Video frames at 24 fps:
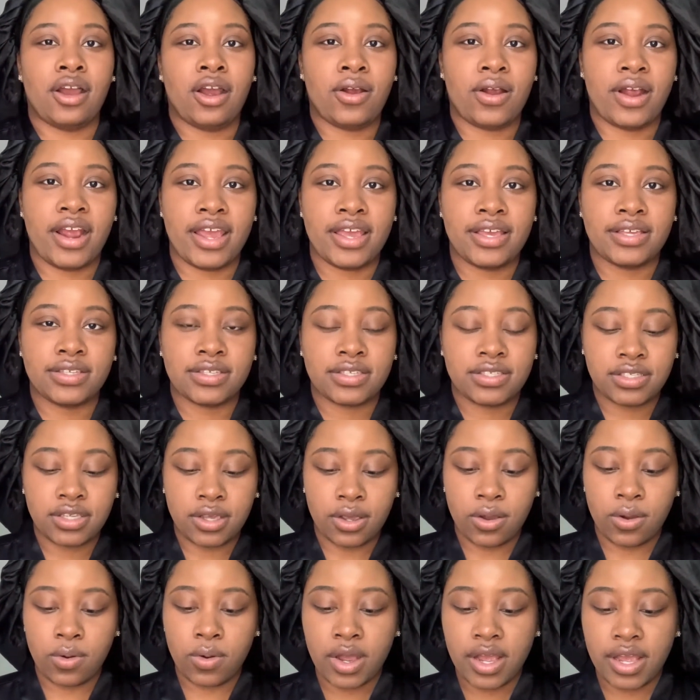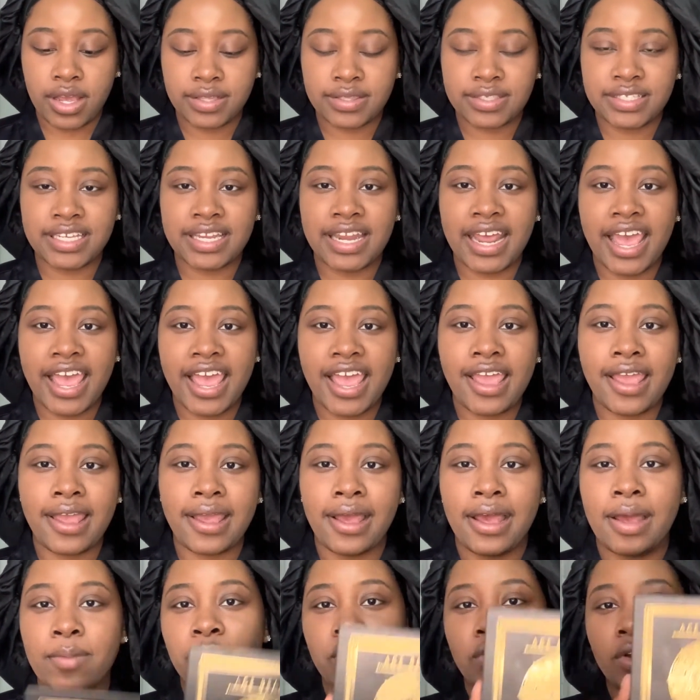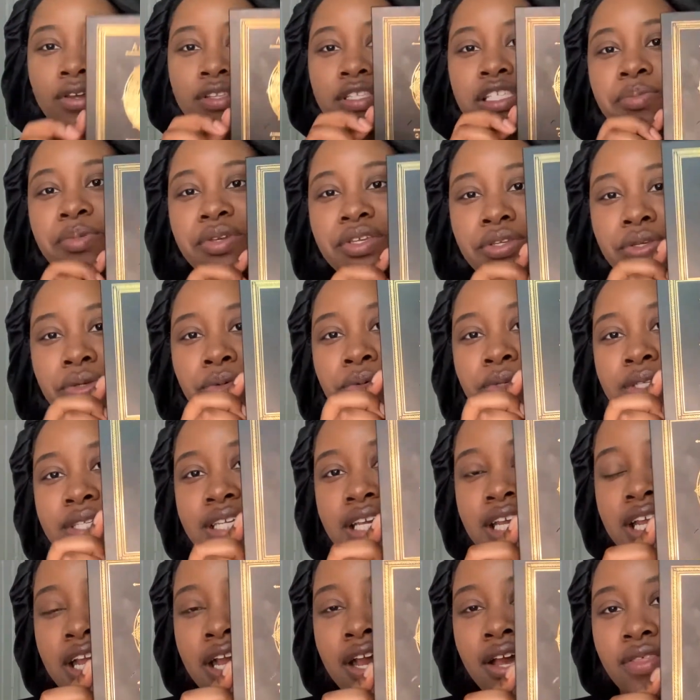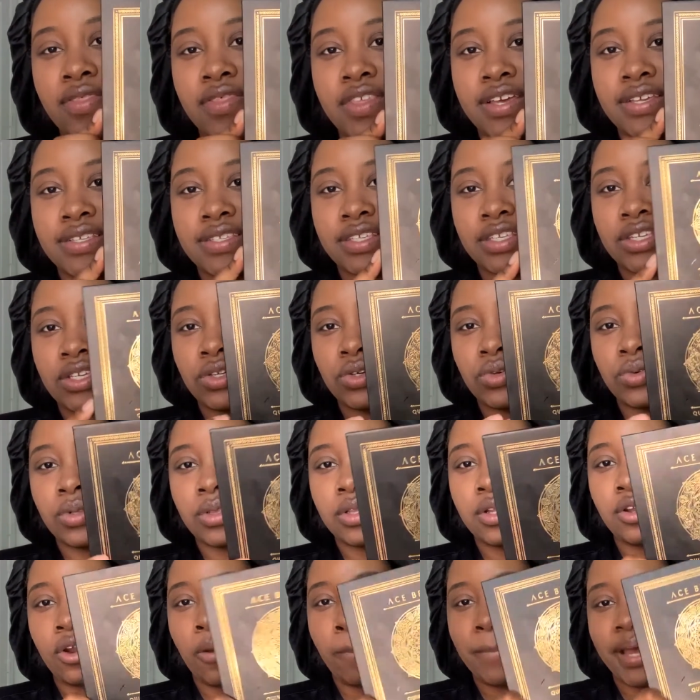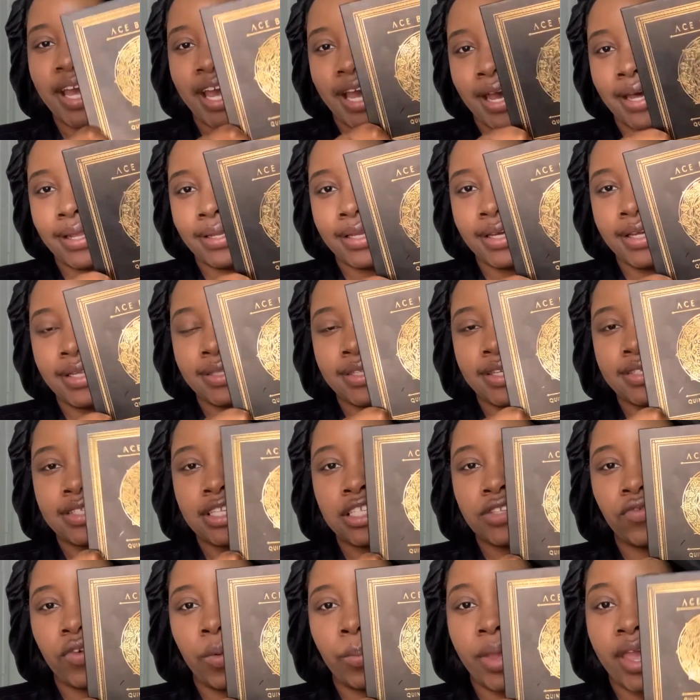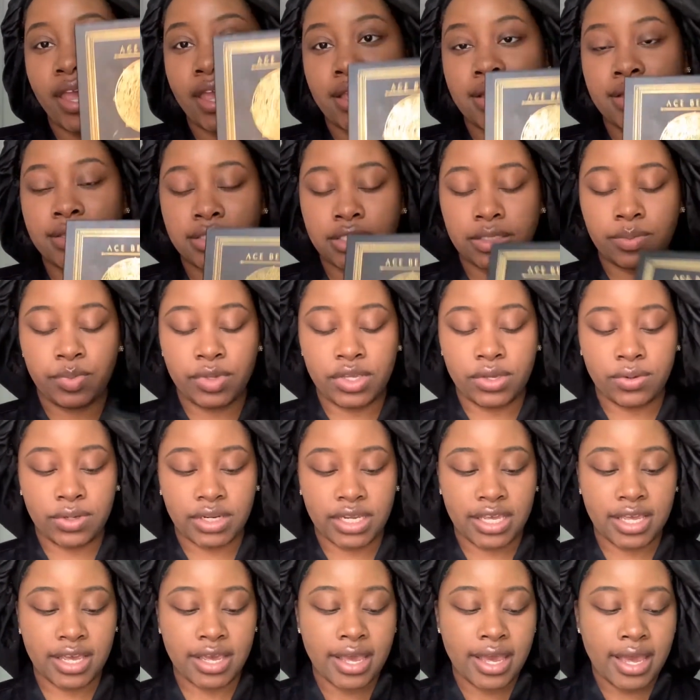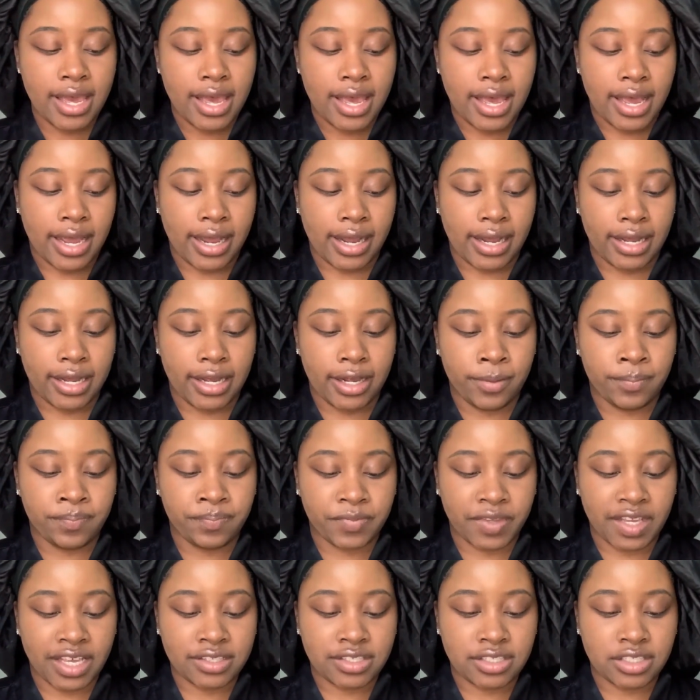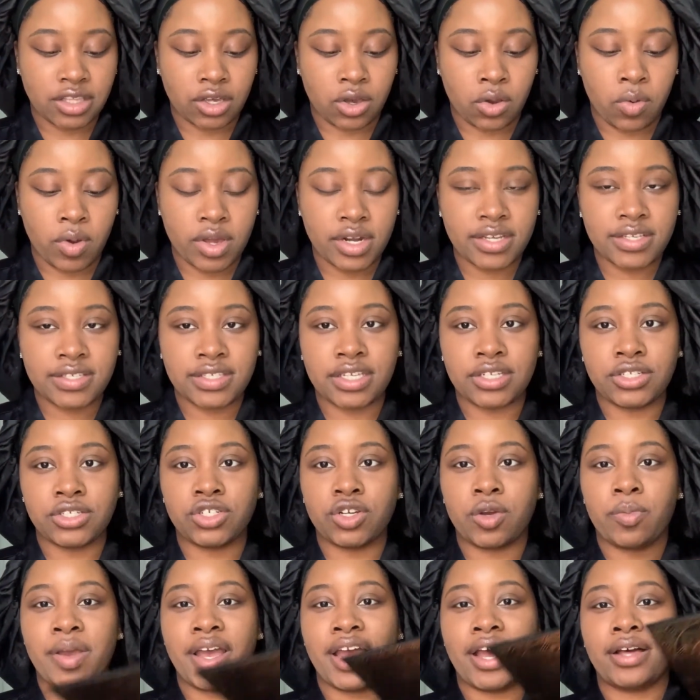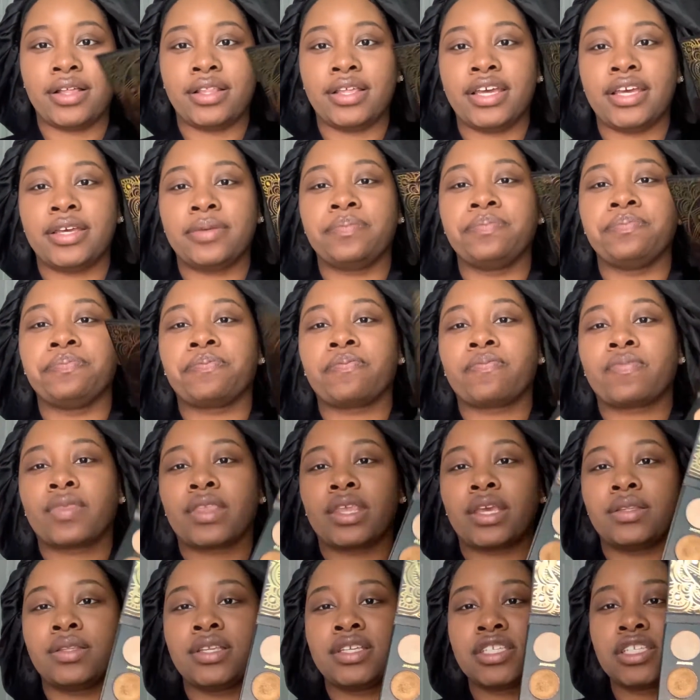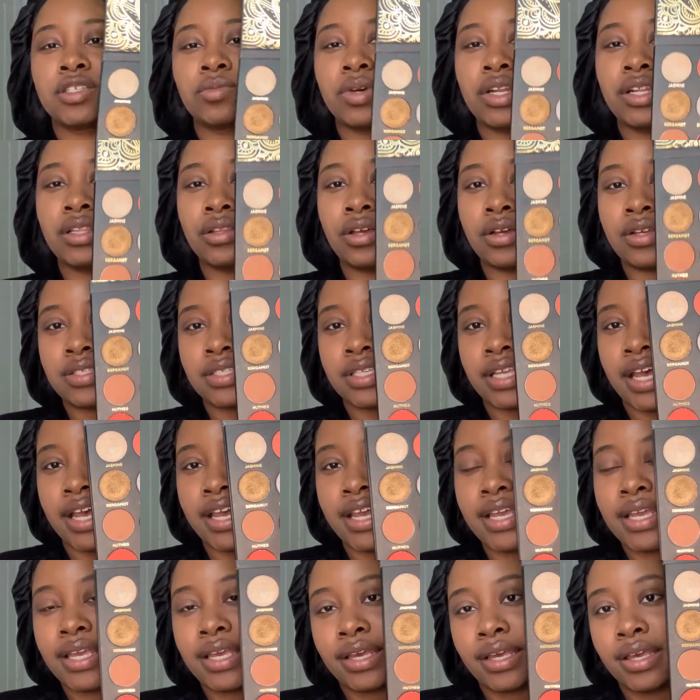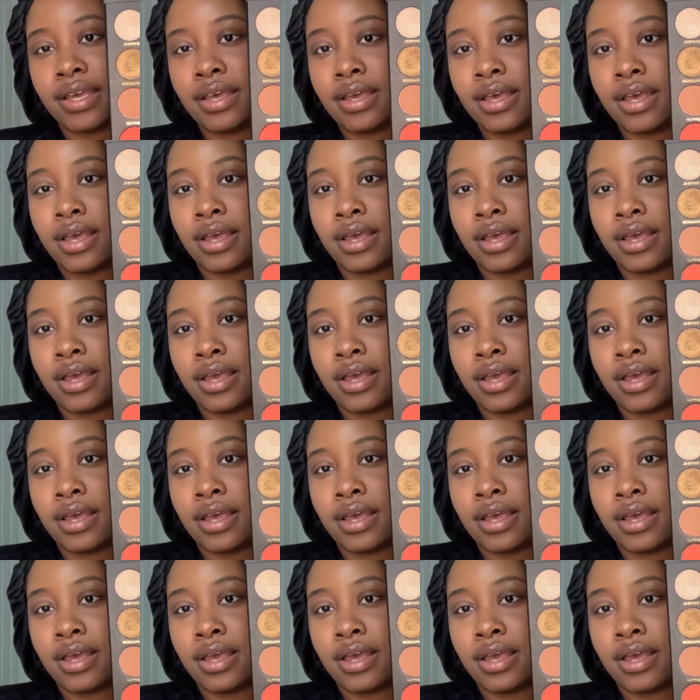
All right, so today I'm going to be using this cute little palette. This is from Ace Beauty. It's the Quintessential palette. This is what it looks like.